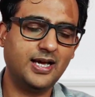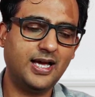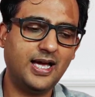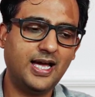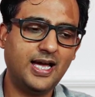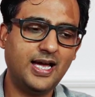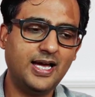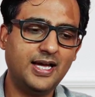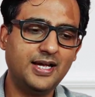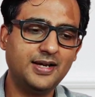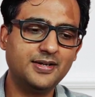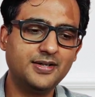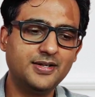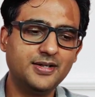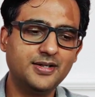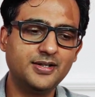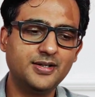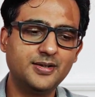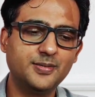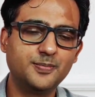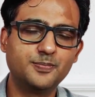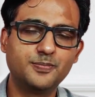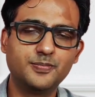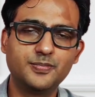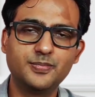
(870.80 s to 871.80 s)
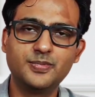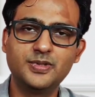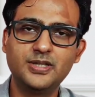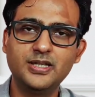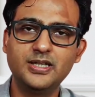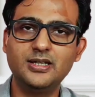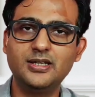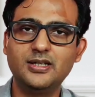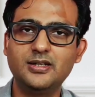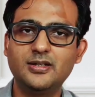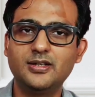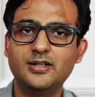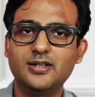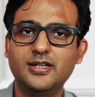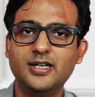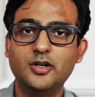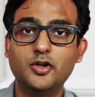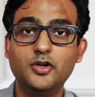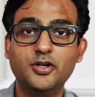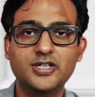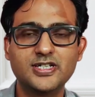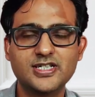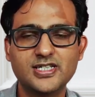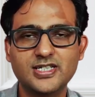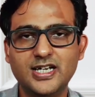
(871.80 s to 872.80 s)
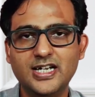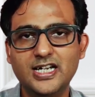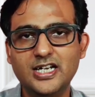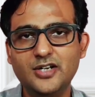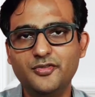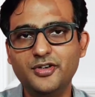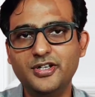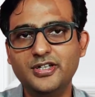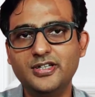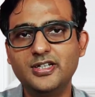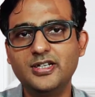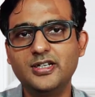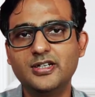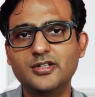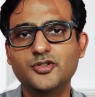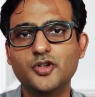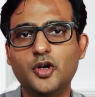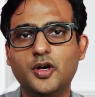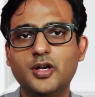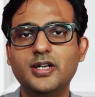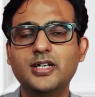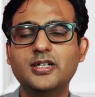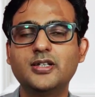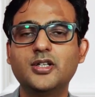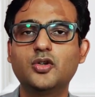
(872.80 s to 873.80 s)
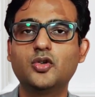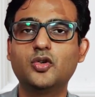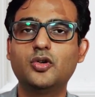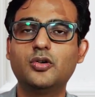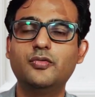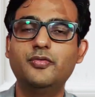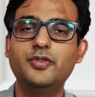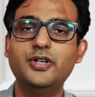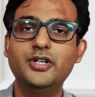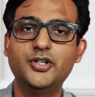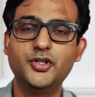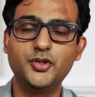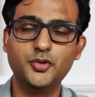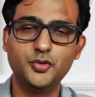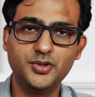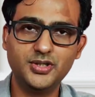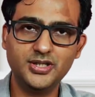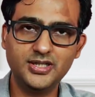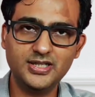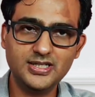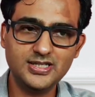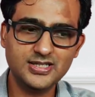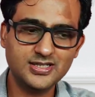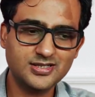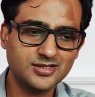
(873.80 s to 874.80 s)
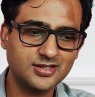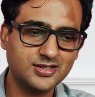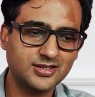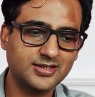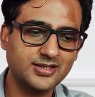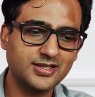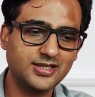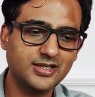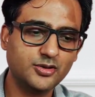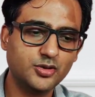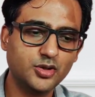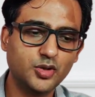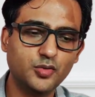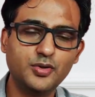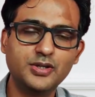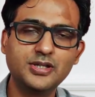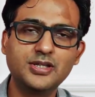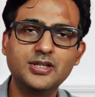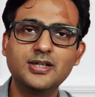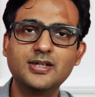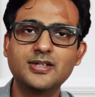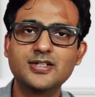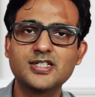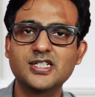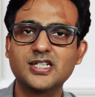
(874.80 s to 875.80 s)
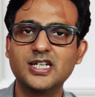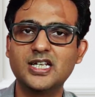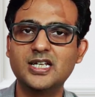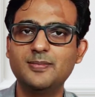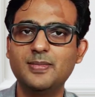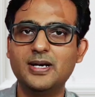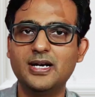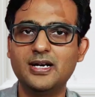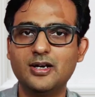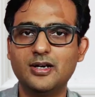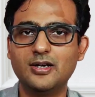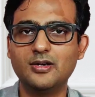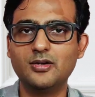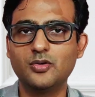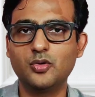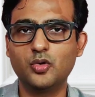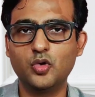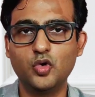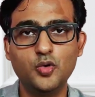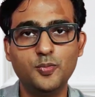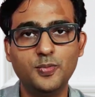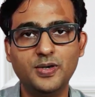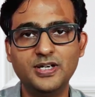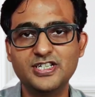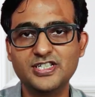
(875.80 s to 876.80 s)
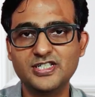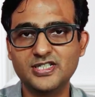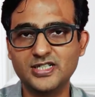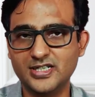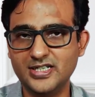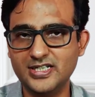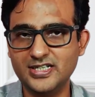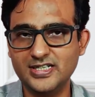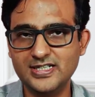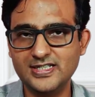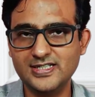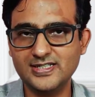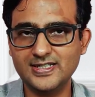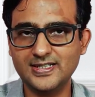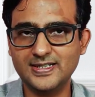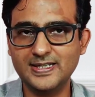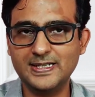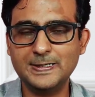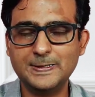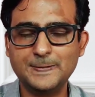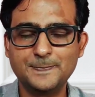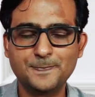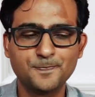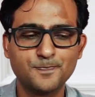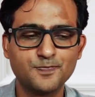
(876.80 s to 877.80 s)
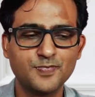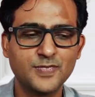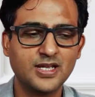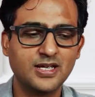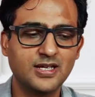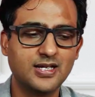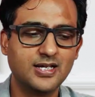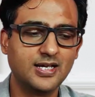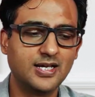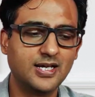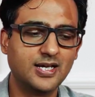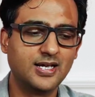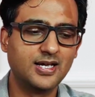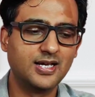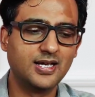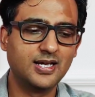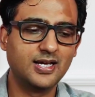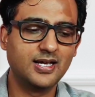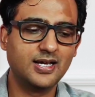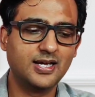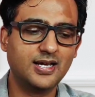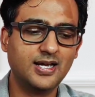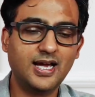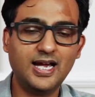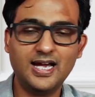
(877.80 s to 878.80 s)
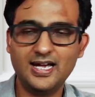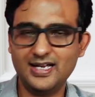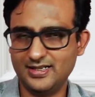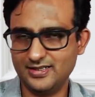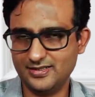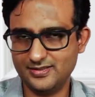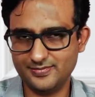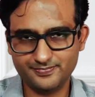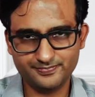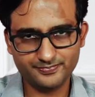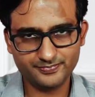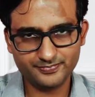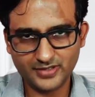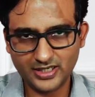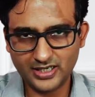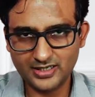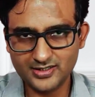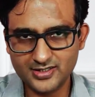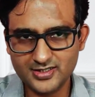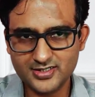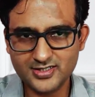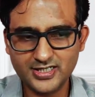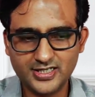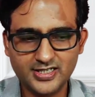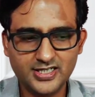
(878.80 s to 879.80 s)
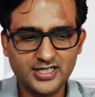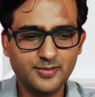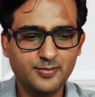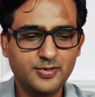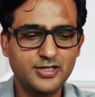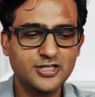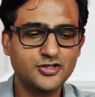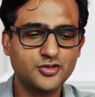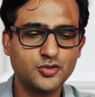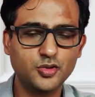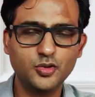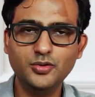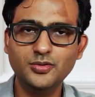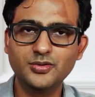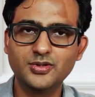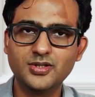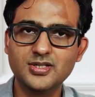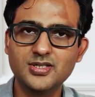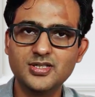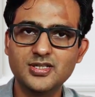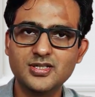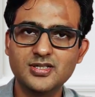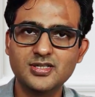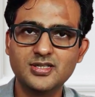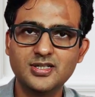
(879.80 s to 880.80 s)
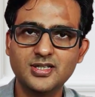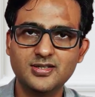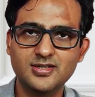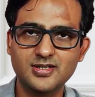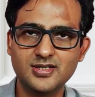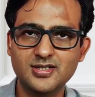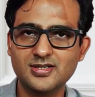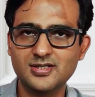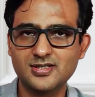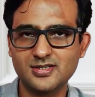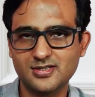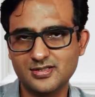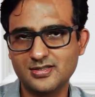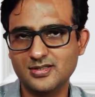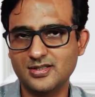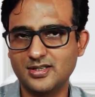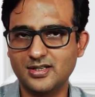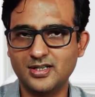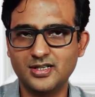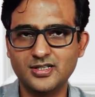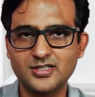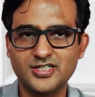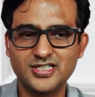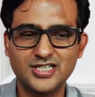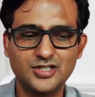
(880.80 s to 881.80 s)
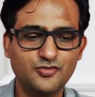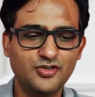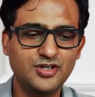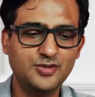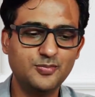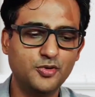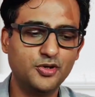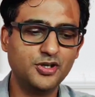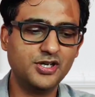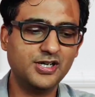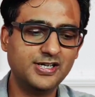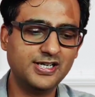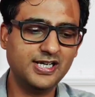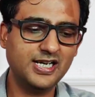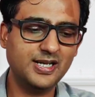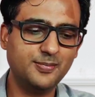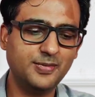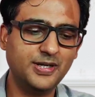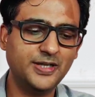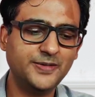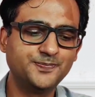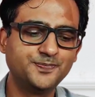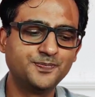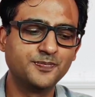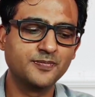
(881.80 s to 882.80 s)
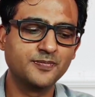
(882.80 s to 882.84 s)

And uh, they cannot decide whether joining the COVID duty is correct or whether staying back at home and studying is correct. And understandably so, this is this is a genuine moral dilemma.